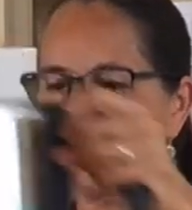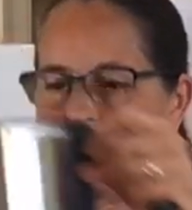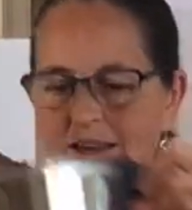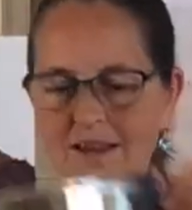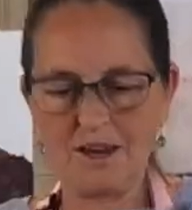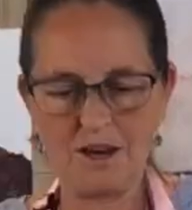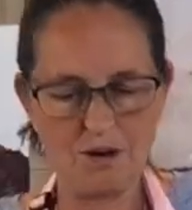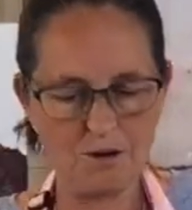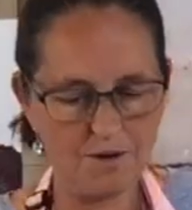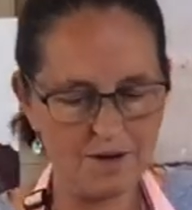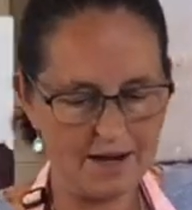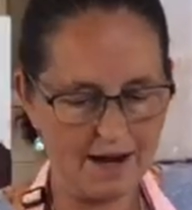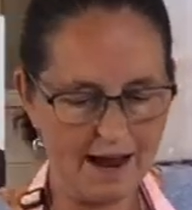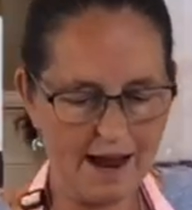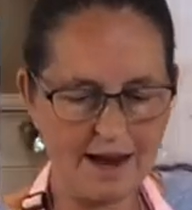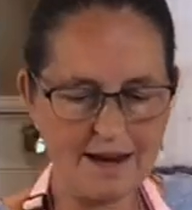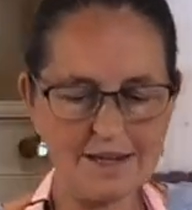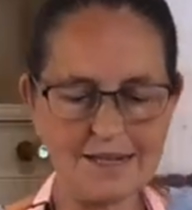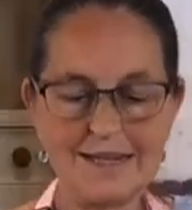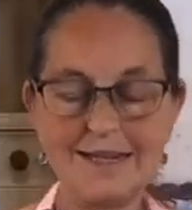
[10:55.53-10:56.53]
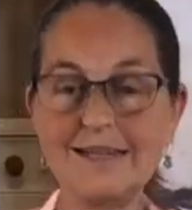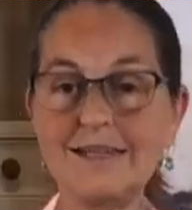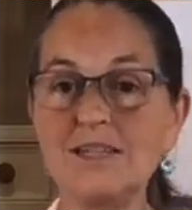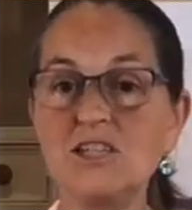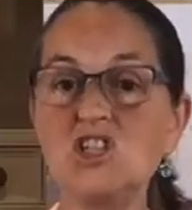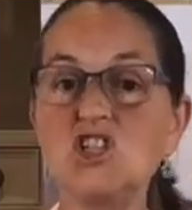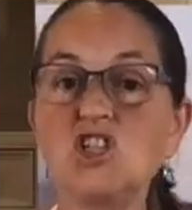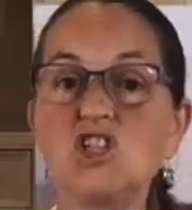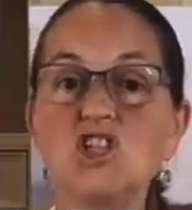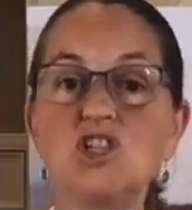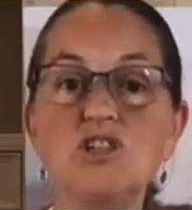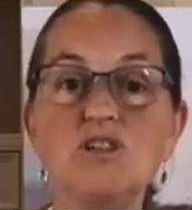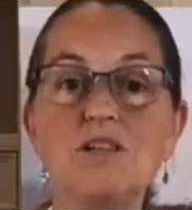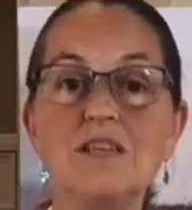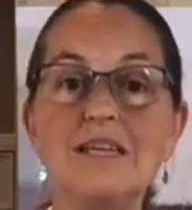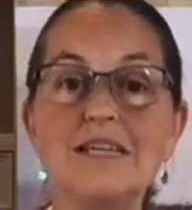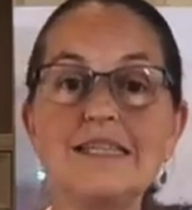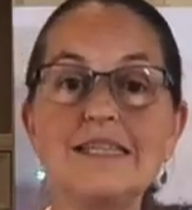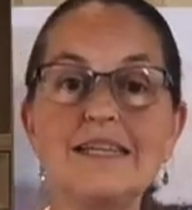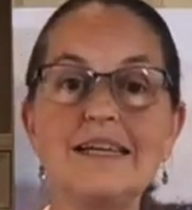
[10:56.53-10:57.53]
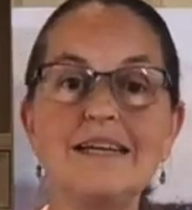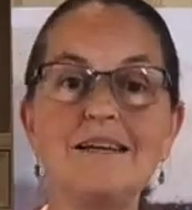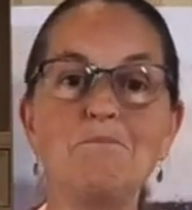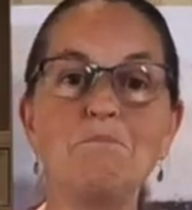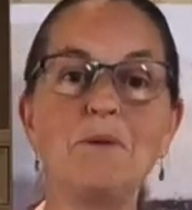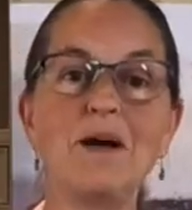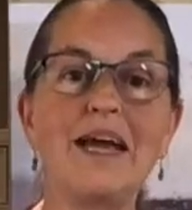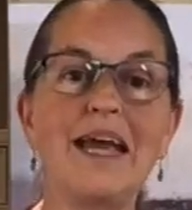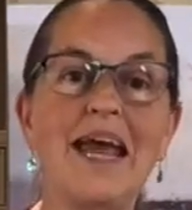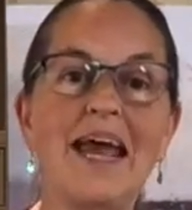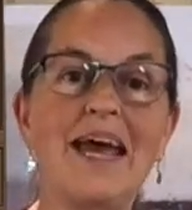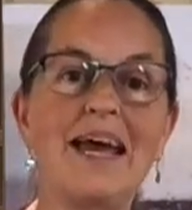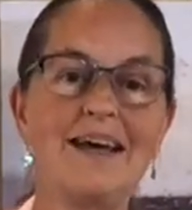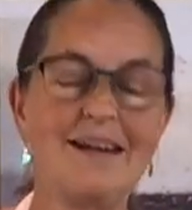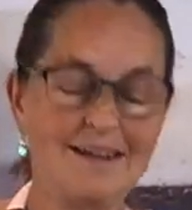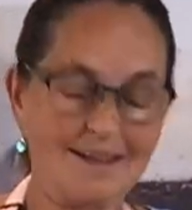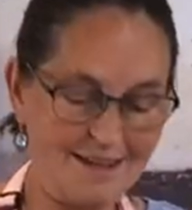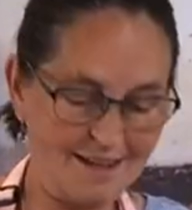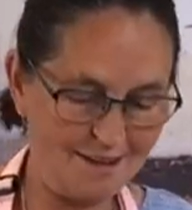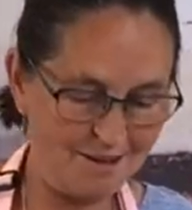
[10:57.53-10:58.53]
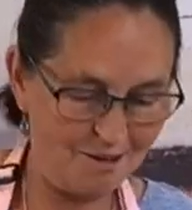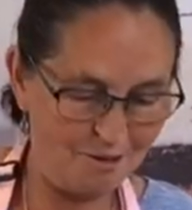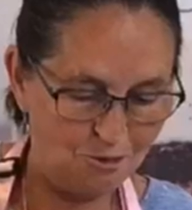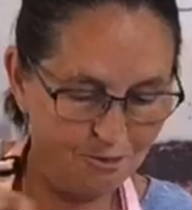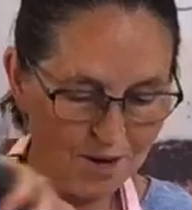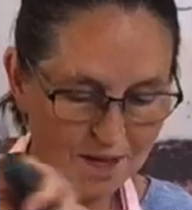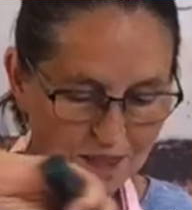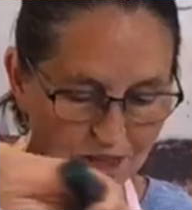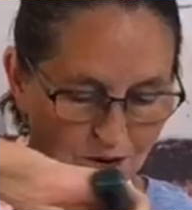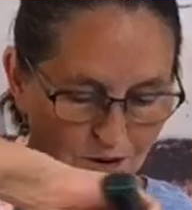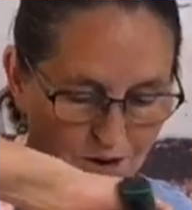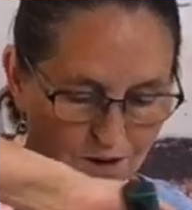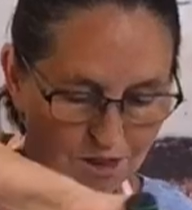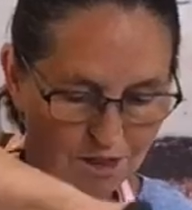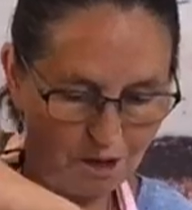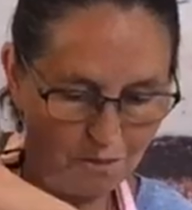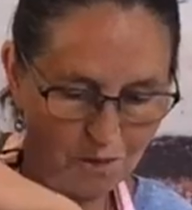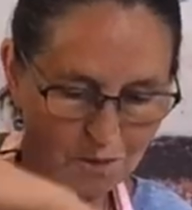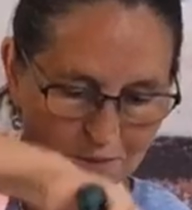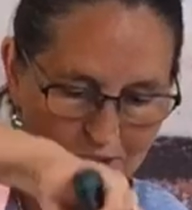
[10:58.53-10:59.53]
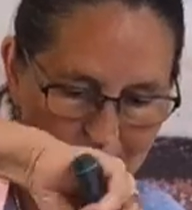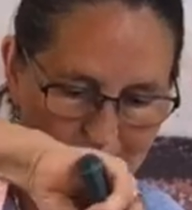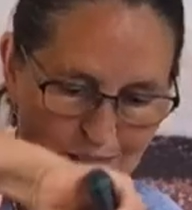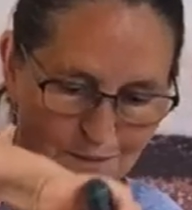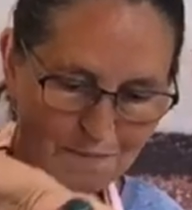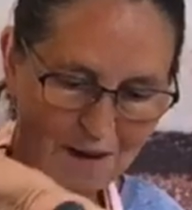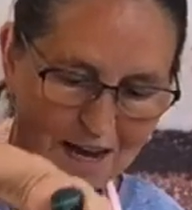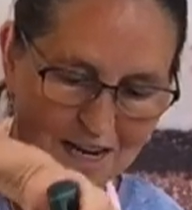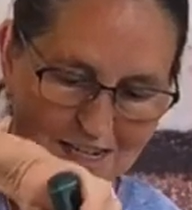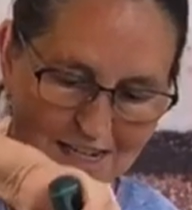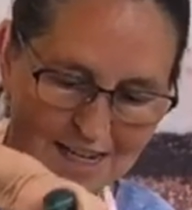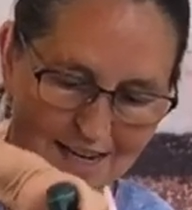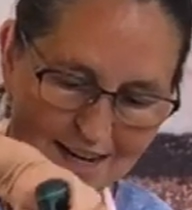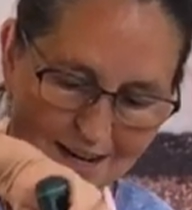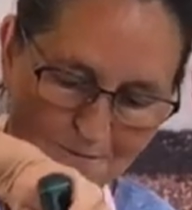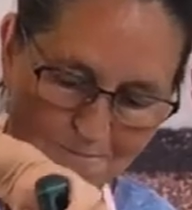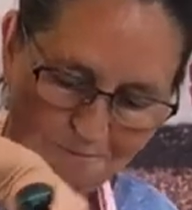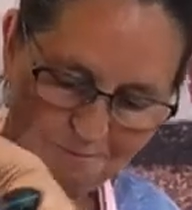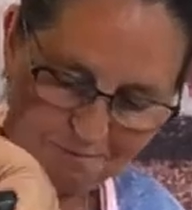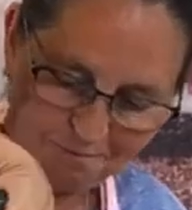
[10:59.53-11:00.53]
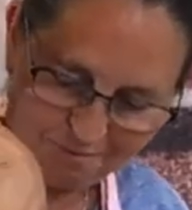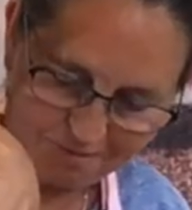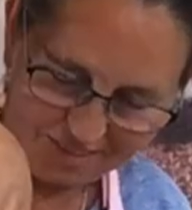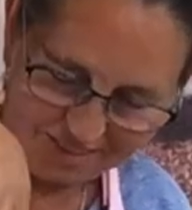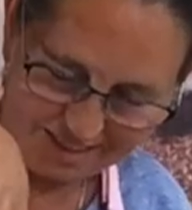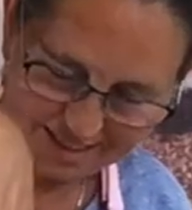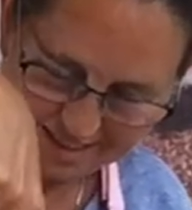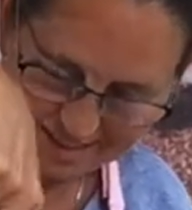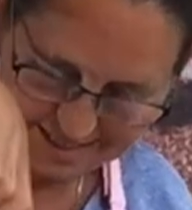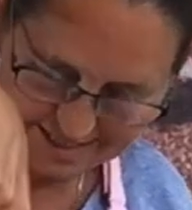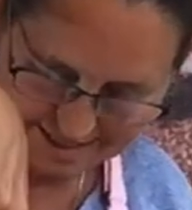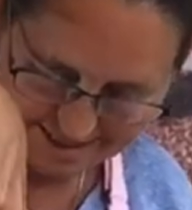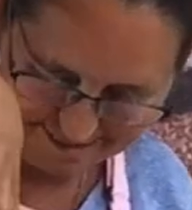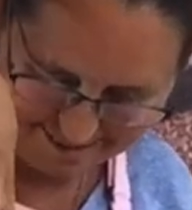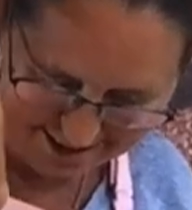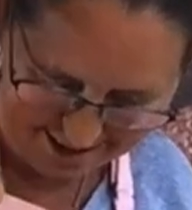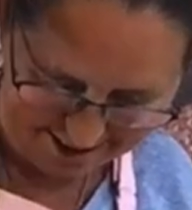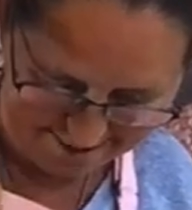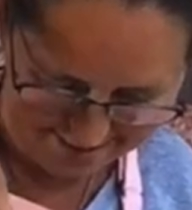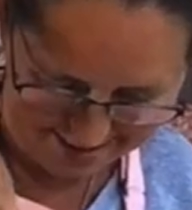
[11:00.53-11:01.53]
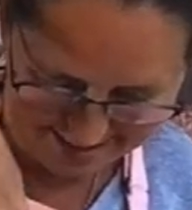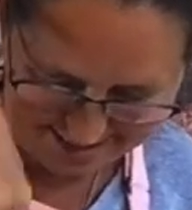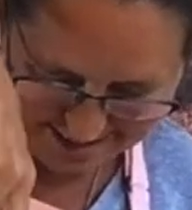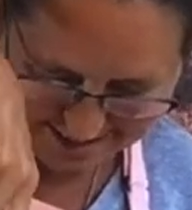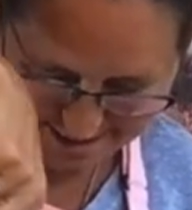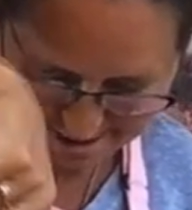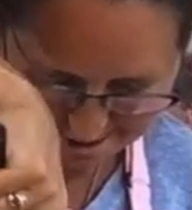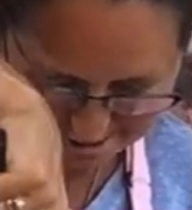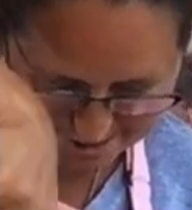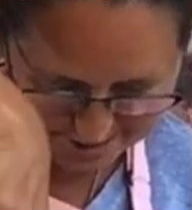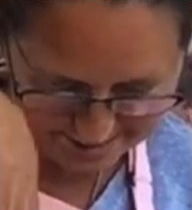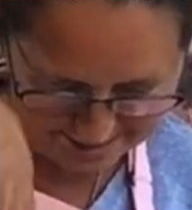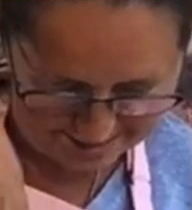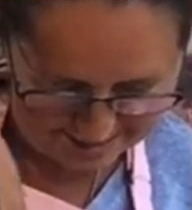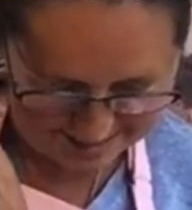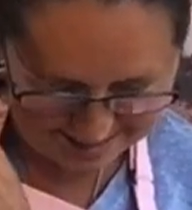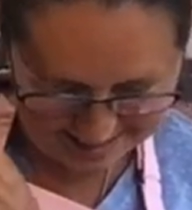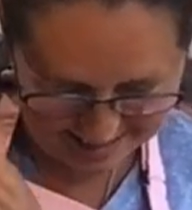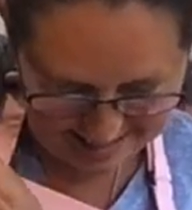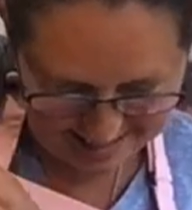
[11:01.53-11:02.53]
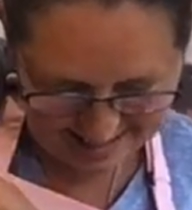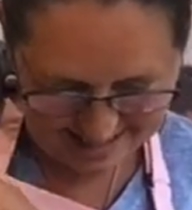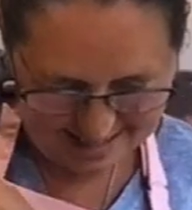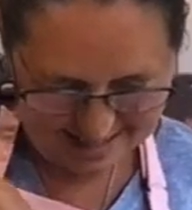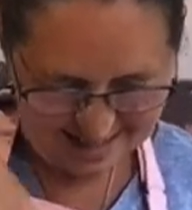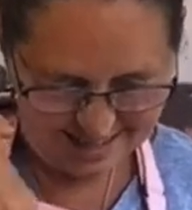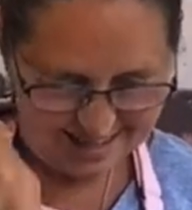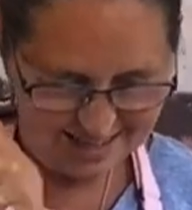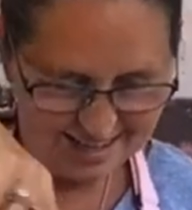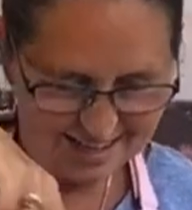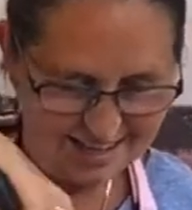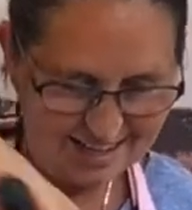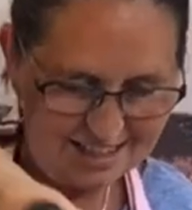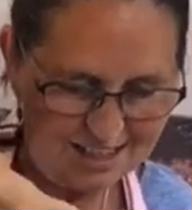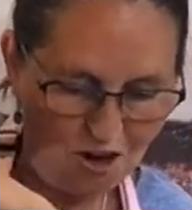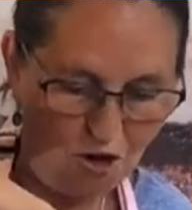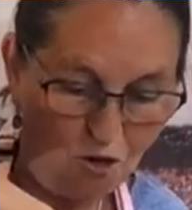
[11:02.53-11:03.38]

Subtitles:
you can actually just stir these in by hand with your Thermomix spatula. So here it goes. So